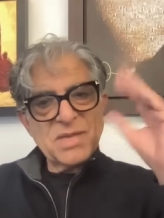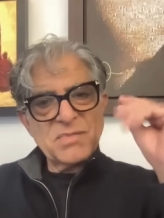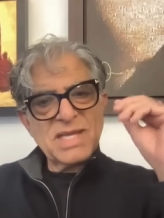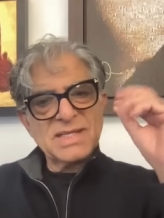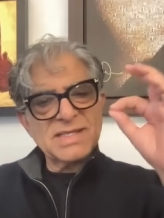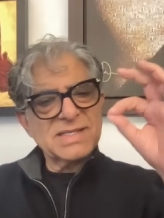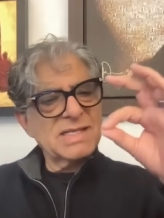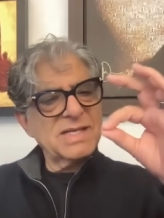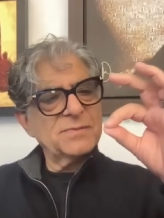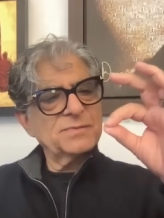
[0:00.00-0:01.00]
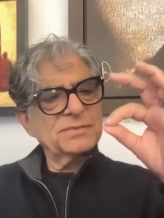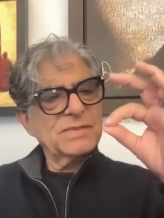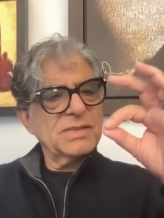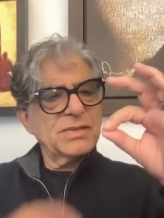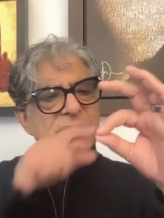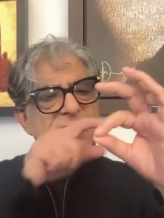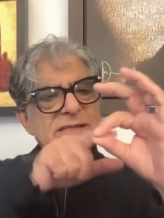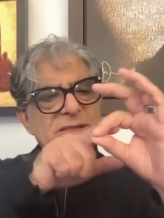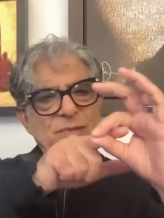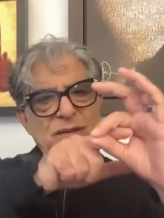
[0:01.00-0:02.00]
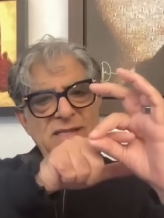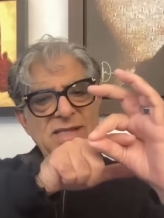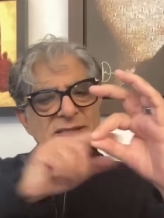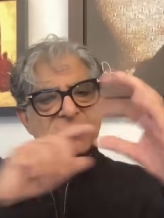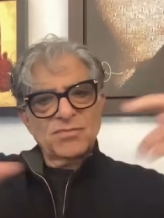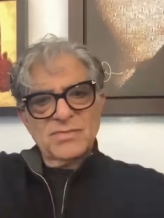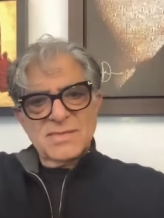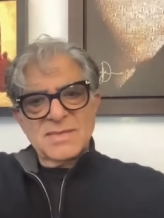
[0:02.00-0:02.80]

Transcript: may make this clear. So this space